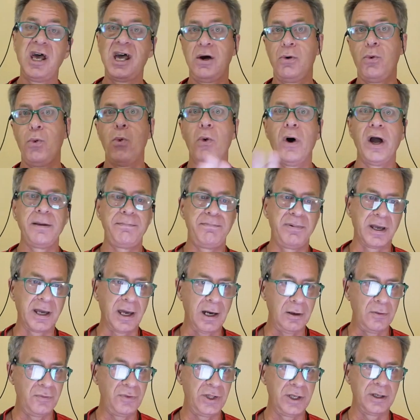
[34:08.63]
wiping
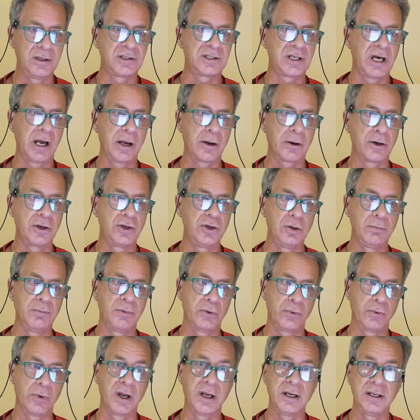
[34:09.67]
out the entire human
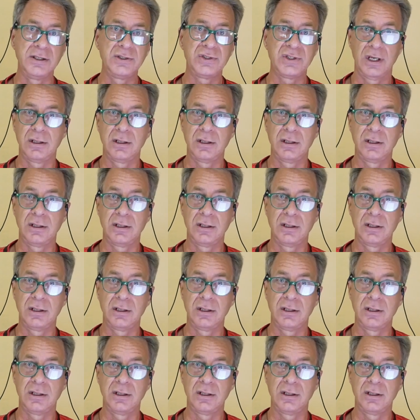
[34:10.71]
race,